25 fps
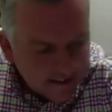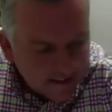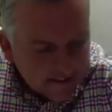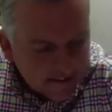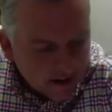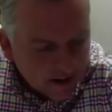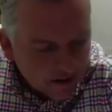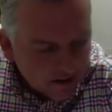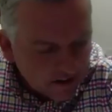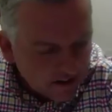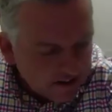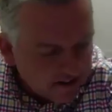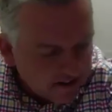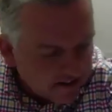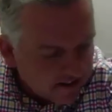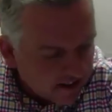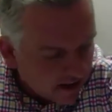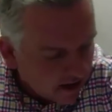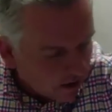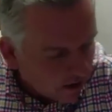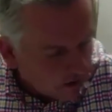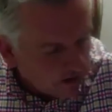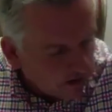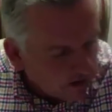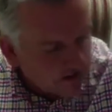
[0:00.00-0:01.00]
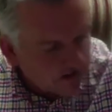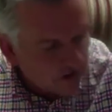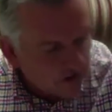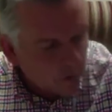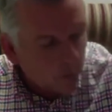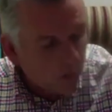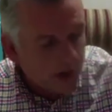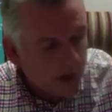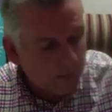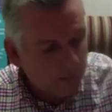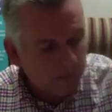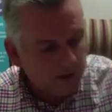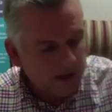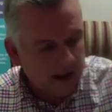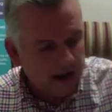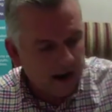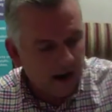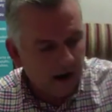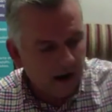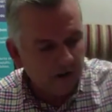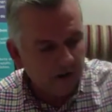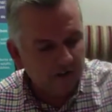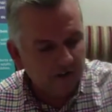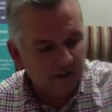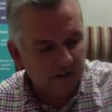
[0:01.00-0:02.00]
are a series of
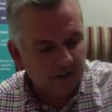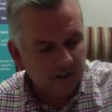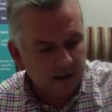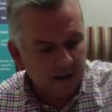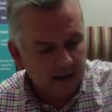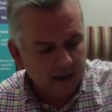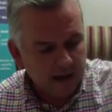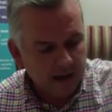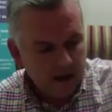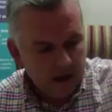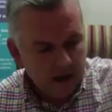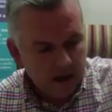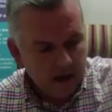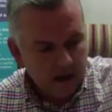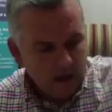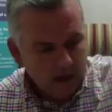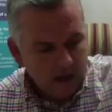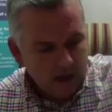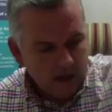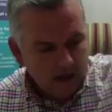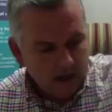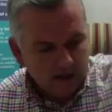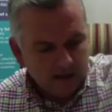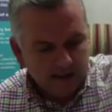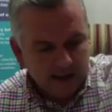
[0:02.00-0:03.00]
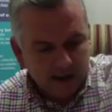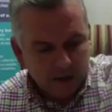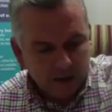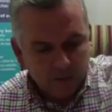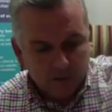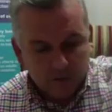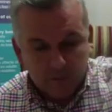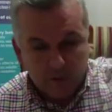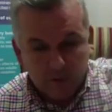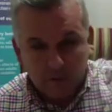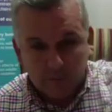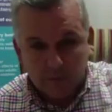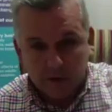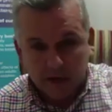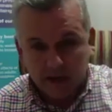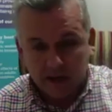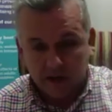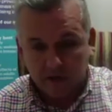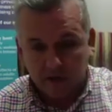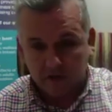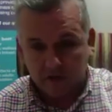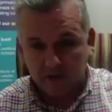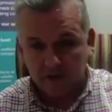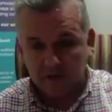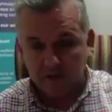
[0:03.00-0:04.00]
webinars that will
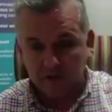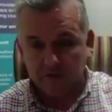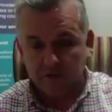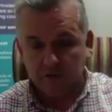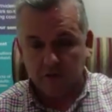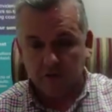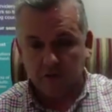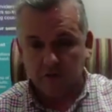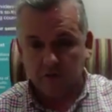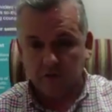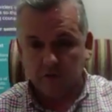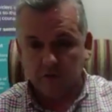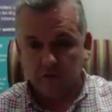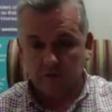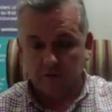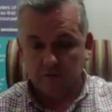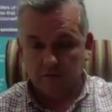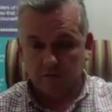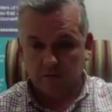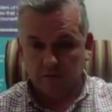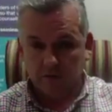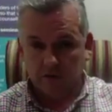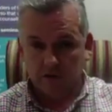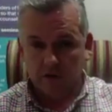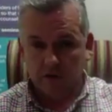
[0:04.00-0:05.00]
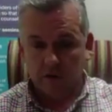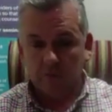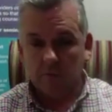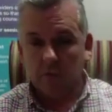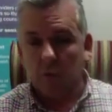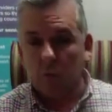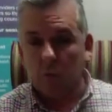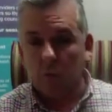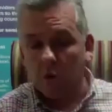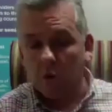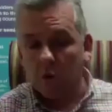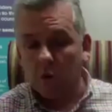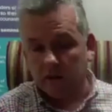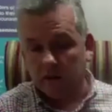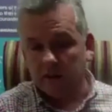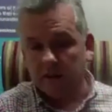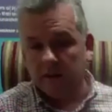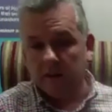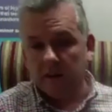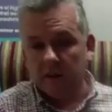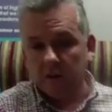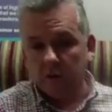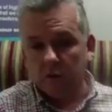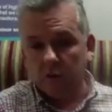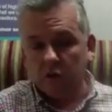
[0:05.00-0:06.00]
prepare us for, number one,
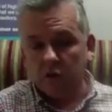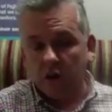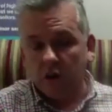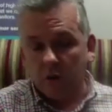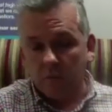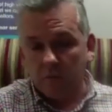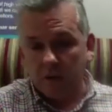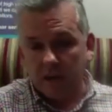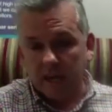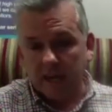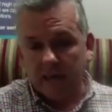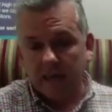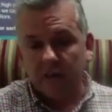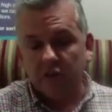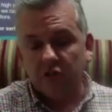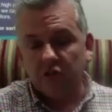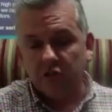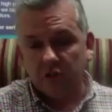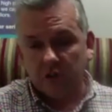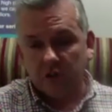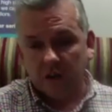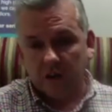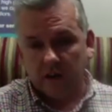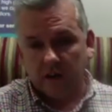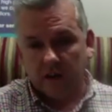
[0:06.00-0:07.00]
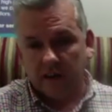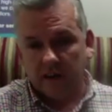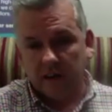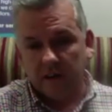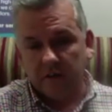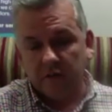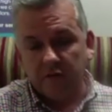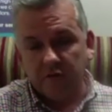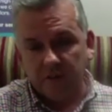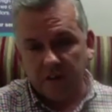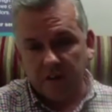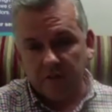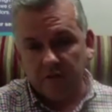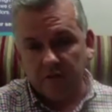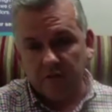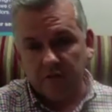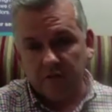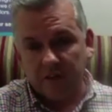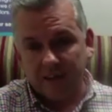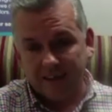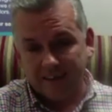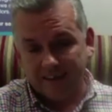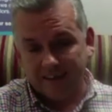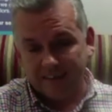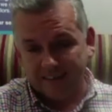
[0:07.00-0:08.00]
you coming in July, the 5th
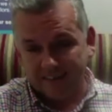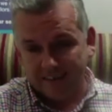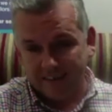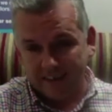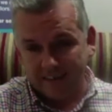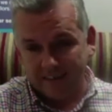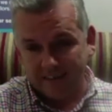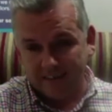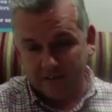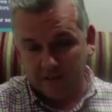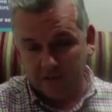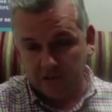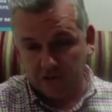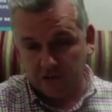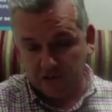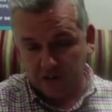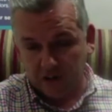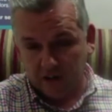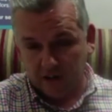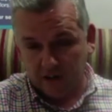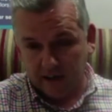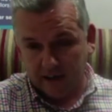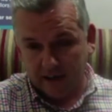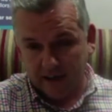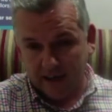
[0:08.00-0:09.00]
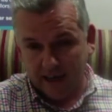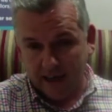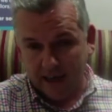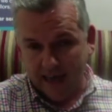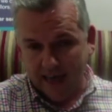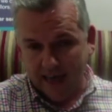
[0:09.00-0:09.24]
and the 6th of July